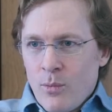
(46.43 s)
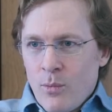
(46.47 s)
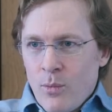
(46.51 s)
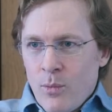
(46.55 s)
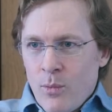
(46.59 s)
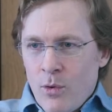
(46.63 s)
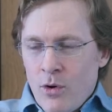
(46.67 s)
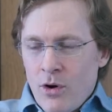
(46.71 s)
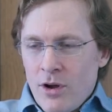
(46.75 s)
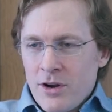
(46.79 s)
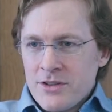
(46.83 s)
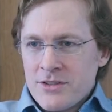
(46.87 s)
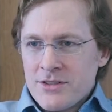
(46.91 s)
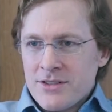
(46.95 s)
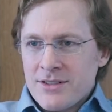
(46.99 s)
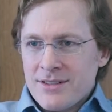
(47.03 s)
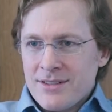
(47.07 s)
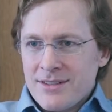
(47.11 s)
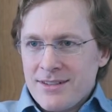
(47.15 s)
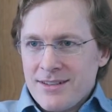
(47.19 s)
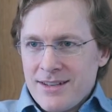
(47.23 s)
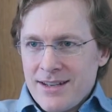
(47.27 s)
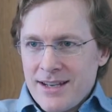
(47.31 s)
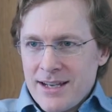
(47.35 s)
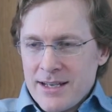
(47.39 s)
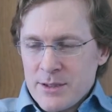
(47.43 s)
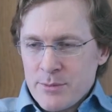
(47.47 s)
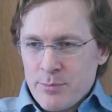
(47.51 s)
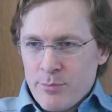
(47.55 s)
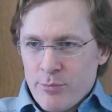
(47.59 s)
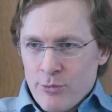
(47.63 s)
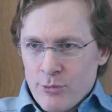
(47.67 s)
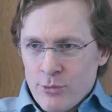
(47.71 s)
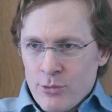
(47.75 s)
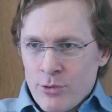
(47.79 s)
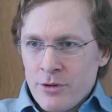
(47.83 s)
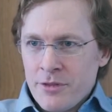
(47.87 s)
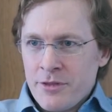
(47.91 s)
what has
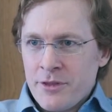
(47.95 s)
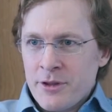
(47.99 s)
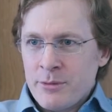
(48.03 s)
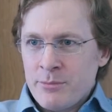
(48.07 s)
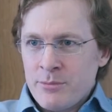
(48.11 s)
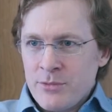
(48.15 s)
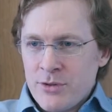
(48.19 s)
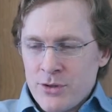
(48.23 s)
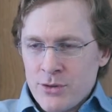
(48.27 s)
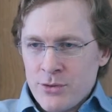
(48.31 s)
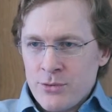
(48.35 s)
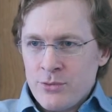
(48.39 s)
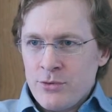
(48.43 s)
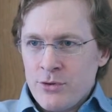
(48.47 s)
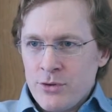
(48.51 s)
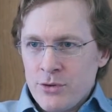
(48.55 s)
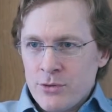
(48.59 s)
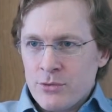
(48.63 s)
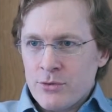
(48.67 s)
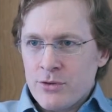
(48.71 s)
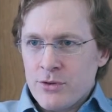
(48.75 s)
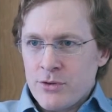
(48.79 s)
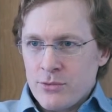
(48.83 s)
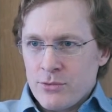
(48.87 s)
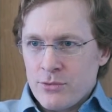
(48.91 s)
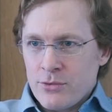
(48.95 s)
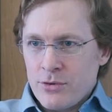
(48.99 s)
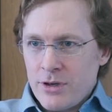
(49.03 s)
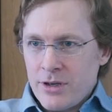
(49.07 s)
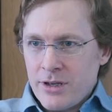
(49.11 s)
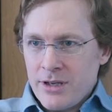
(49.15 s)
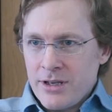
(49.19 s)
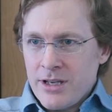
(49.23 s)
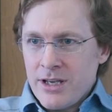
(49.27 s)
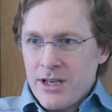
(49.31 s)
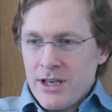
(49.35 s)
brought them to your door.